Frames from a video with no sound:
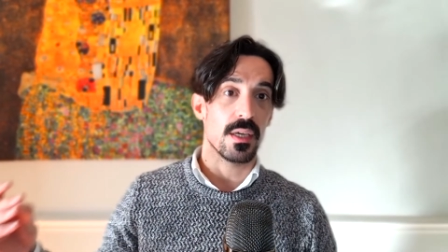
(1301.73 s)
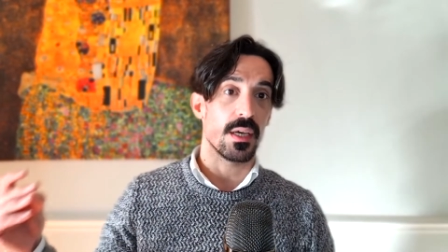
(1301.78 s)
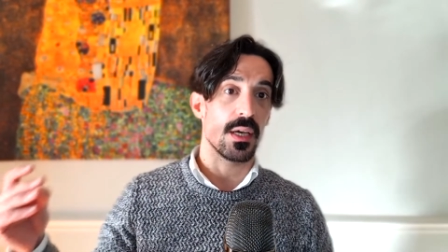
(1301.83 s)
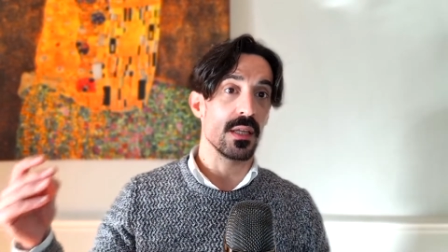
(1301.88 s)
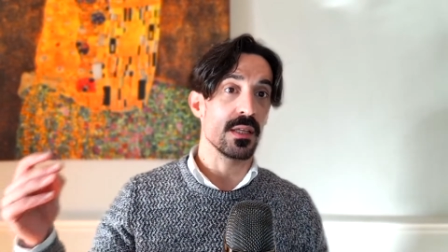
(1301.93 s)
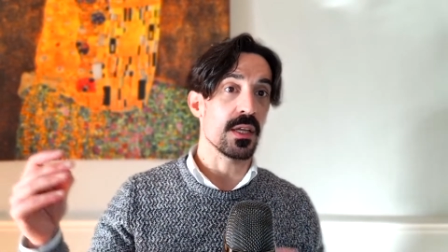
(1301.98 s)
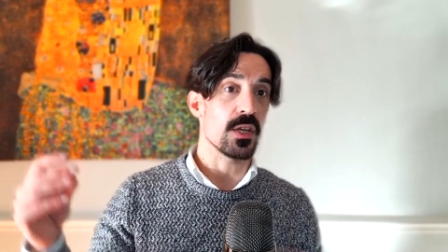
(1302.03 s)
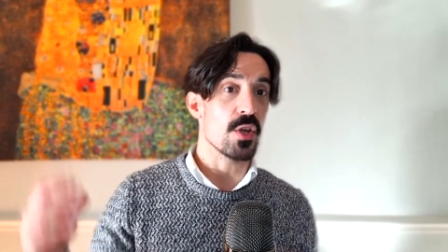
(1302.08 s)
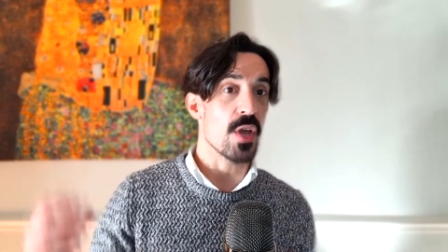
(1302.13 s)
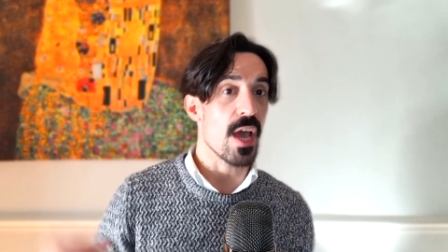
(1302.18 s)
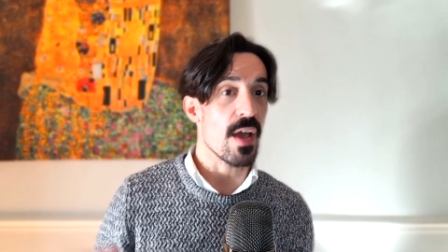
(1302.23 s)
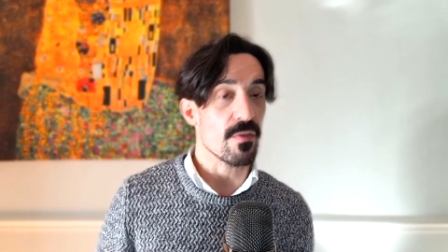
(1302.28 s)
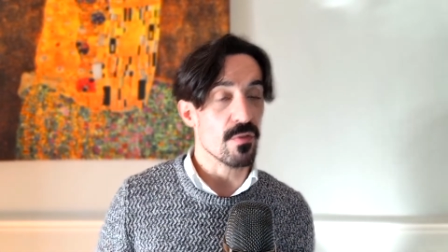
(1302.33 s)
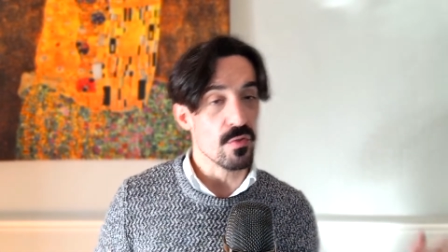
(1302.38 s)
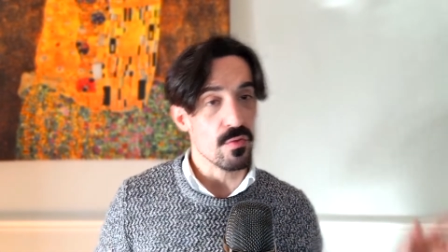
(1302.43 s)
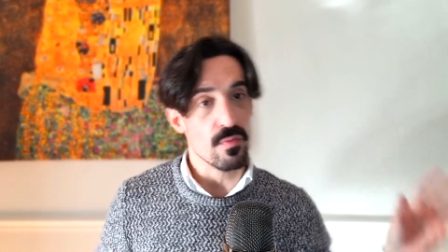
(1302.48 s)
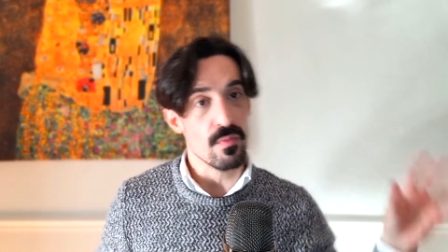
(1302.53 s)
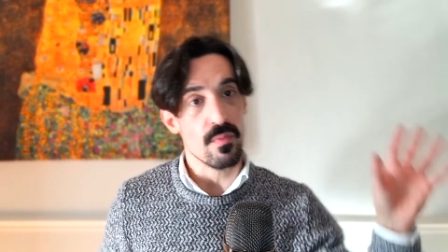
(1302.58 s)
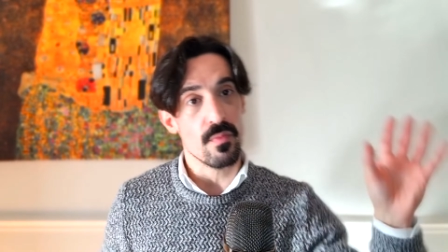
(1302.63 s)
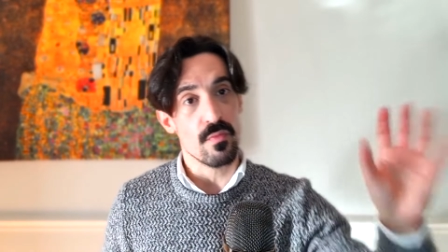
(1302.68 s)
And then you have
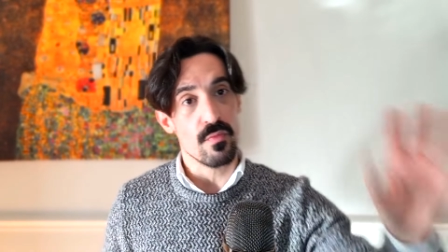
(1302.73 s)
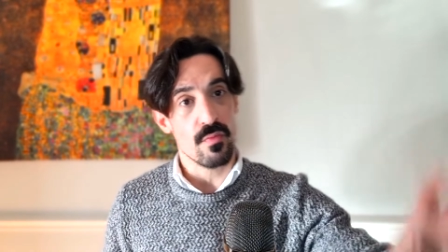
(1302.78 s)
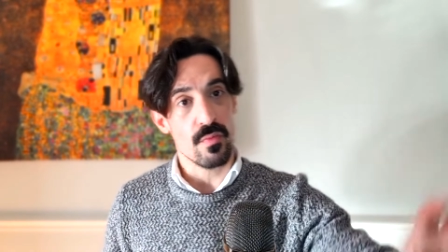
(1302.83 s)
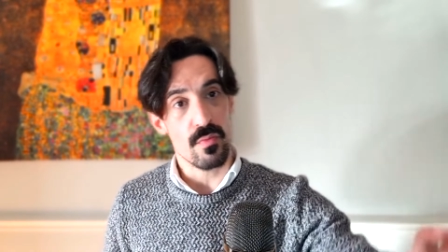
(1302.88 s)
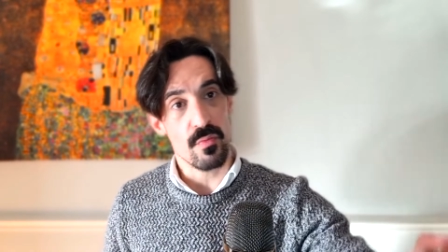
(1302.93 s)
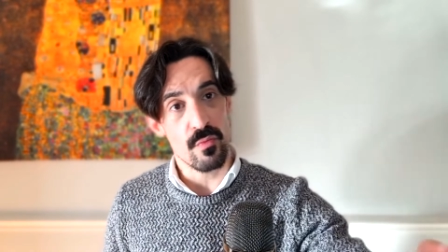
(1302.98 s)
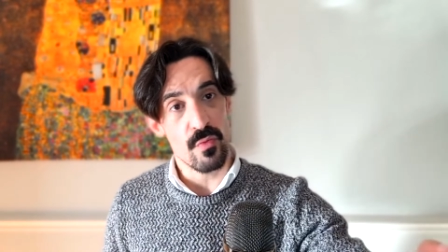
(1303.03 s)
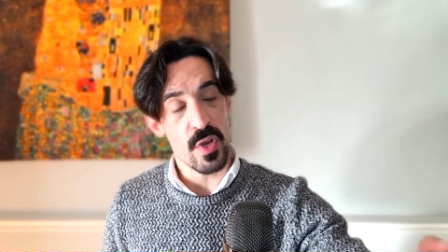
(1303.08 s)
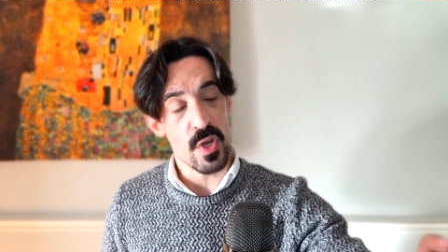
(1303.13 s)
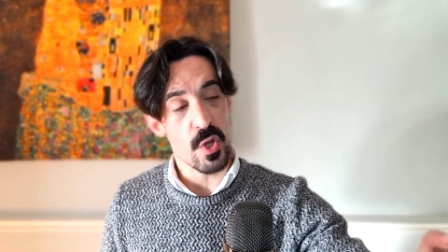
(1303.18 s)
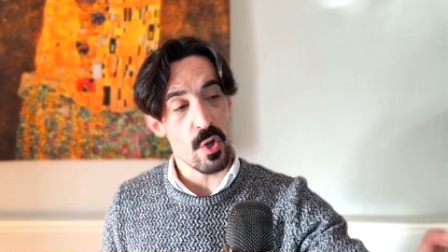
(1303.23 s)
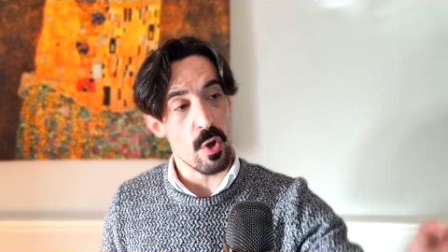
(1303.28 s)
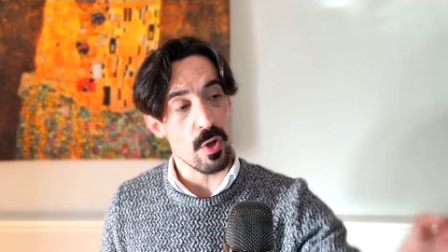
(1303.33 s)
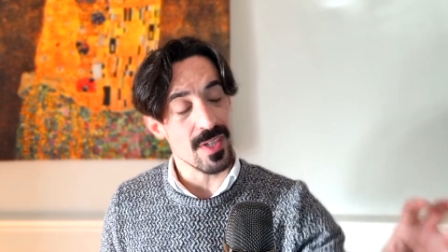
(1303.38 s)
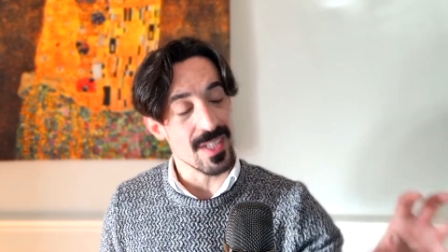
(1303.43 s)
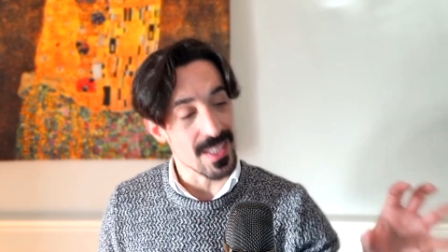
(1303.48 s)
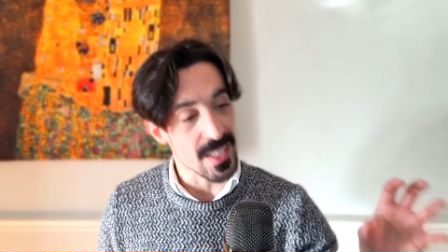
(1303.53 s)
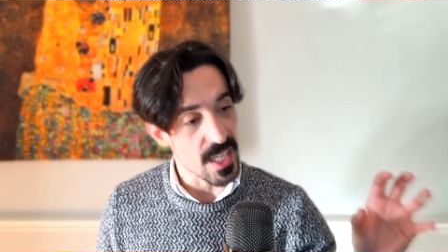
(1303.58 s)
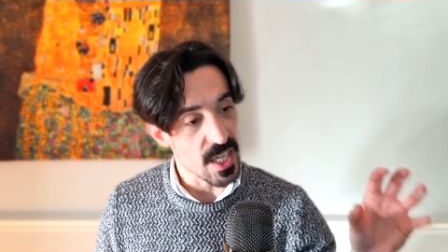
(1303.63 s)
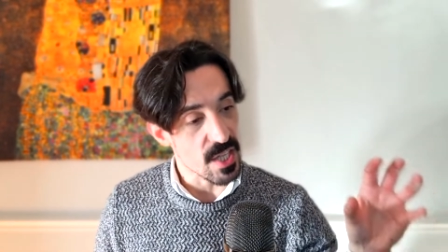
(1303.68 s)
to
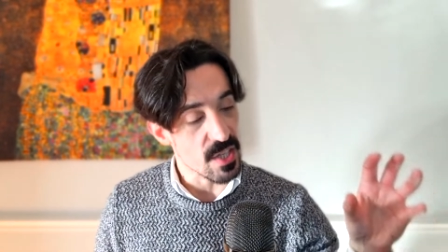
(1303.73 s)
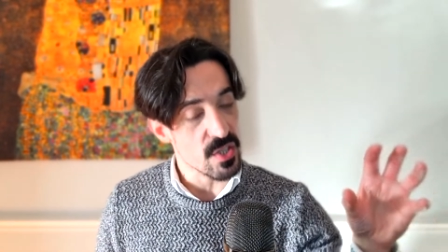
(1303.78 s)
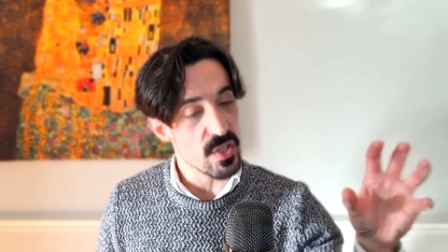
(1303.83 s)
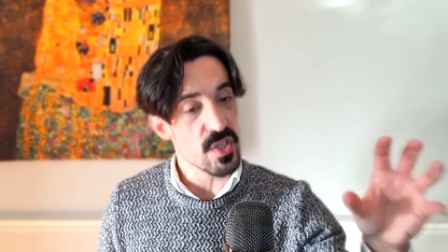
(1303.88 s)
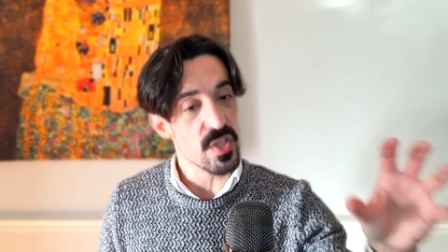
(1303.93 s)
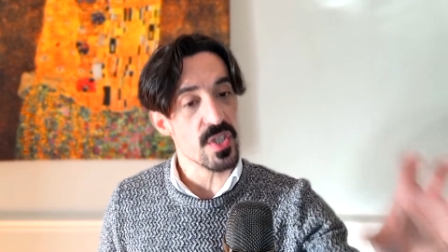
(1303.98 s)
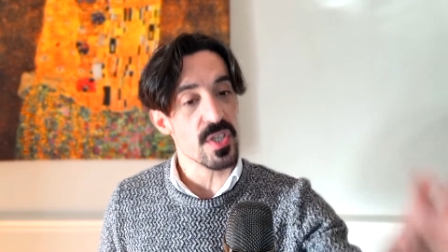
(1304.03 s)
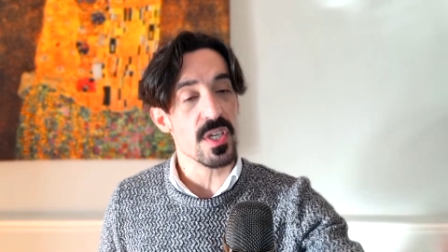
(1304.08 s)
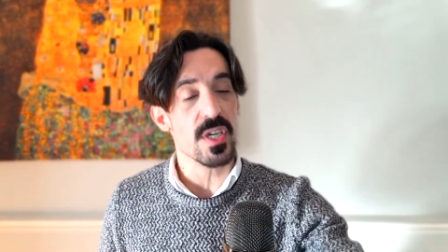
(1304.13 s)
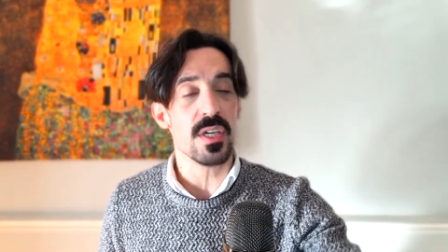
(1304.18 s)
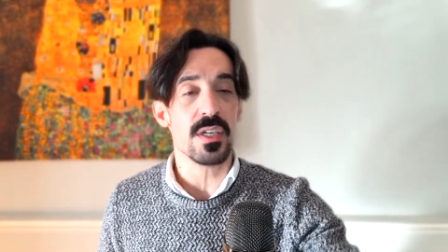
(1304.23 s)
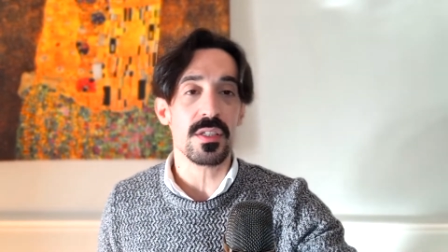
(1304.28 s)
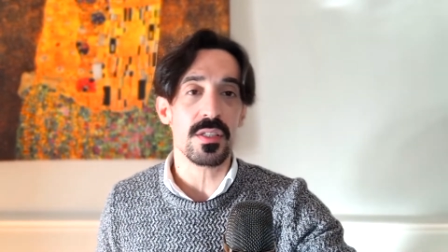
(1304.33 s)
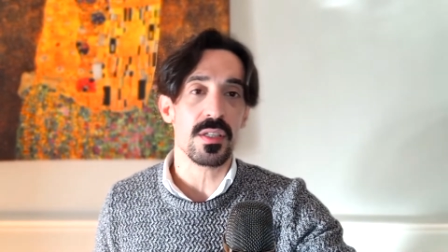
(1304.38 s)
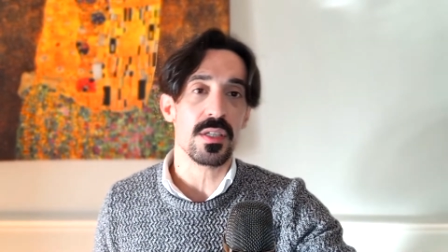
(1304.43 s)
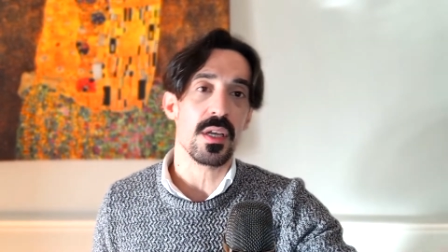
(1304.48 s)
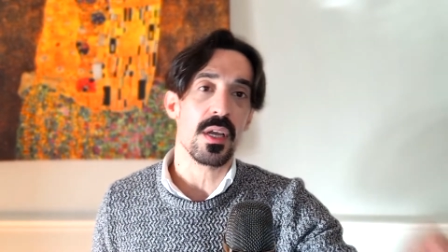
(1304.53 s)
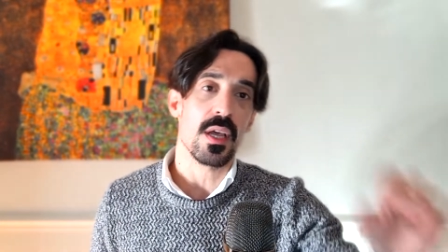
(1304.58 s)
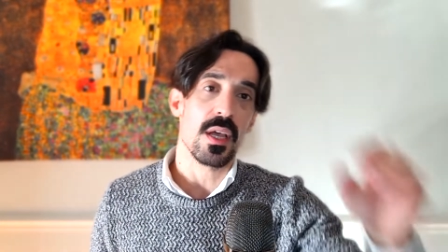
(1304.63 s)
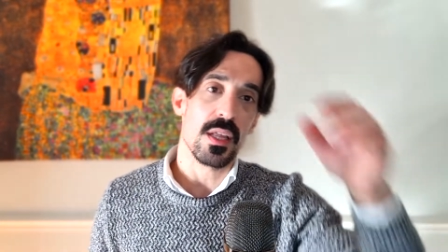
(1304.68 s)
recall and
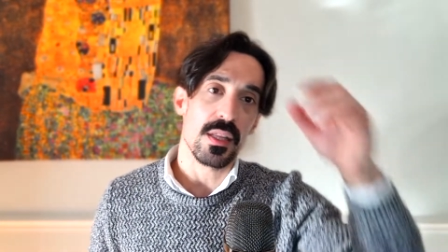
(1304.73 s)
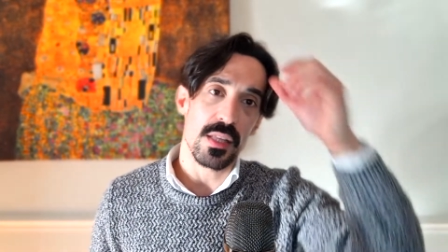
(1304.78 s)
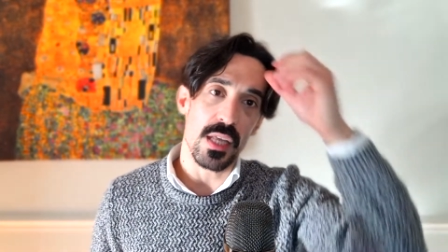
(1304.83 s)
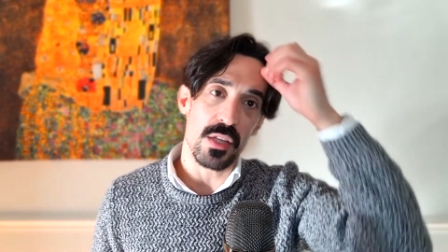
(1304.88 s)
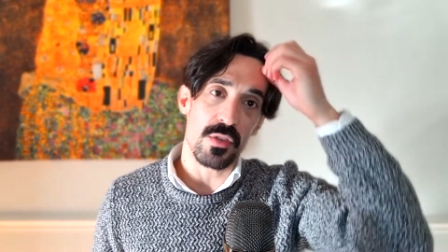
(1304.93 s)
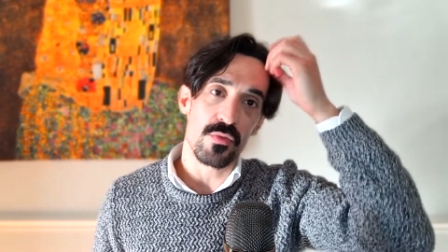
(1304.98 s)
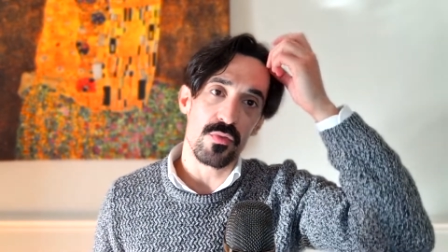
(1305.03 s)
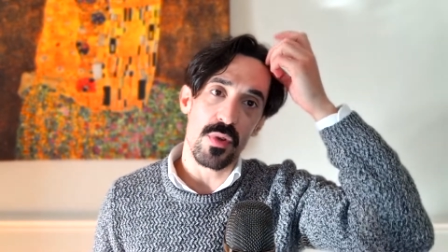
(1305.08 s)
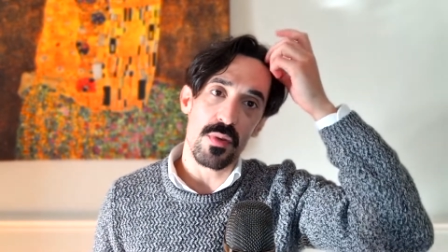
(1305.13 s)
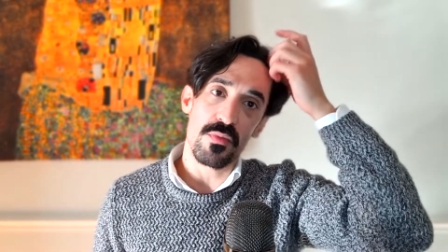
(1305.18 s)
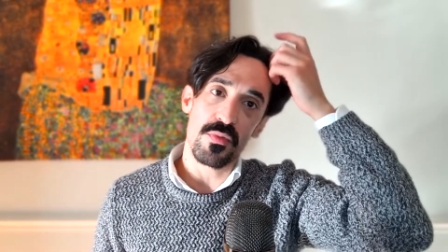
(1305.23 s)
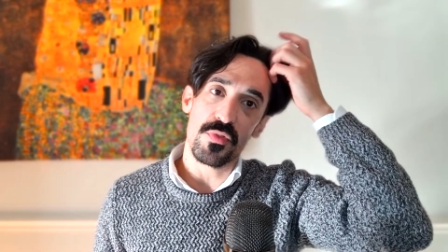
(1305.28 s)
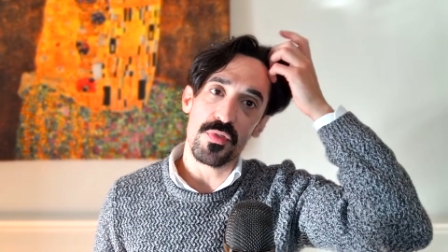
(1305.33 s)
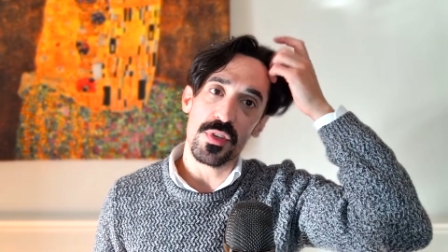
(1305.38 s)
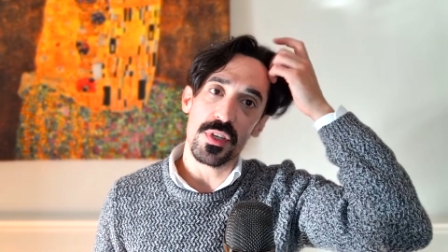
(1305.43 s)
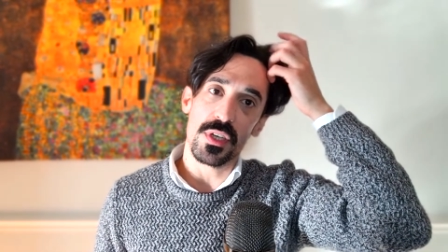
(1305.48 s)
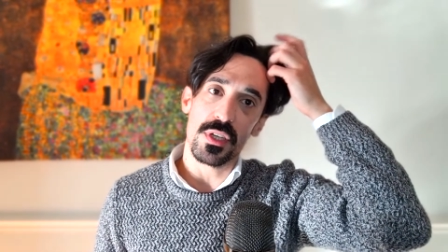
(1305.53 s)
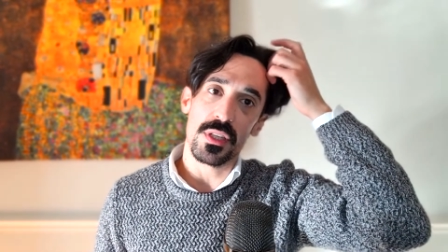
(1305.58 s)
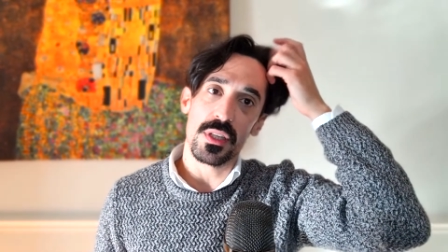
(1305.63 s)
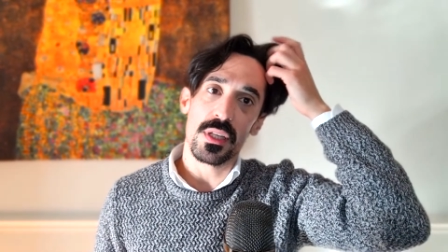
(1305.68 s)
insert that drum
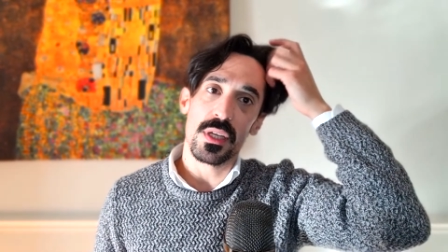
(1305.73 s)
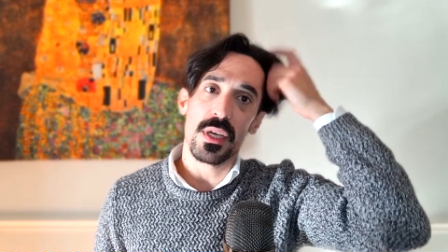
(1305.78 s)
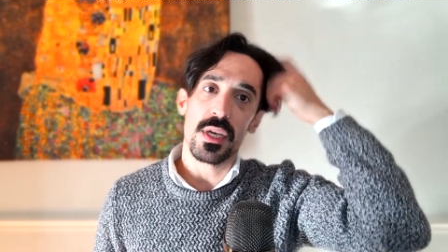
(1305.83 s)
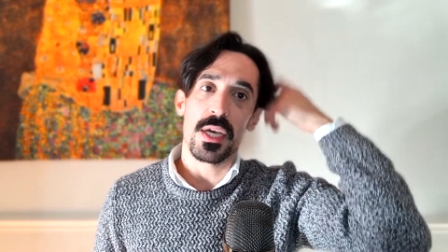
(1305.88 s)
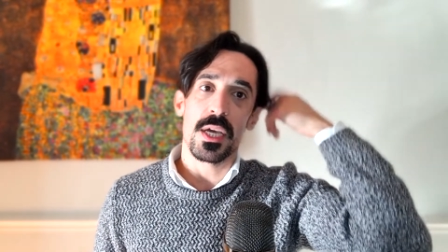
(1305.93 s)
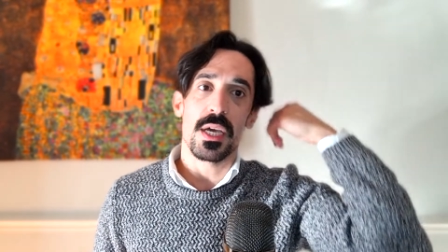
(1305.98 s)
fill